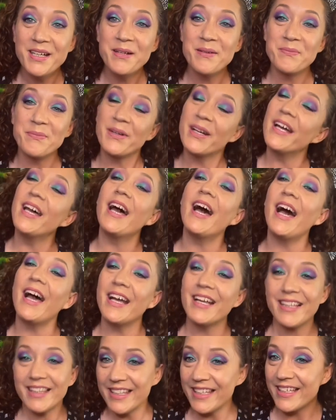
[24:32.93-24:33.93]
But I
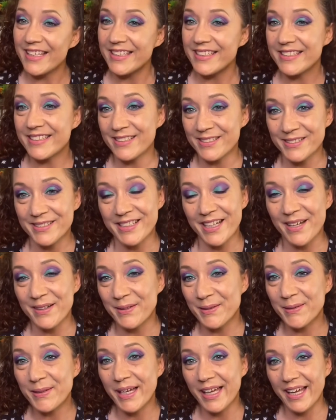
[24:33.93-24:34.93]
think it turned out
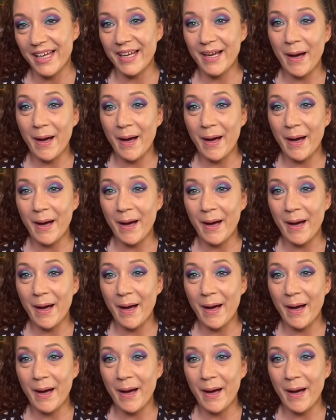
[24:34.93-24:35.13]
okay.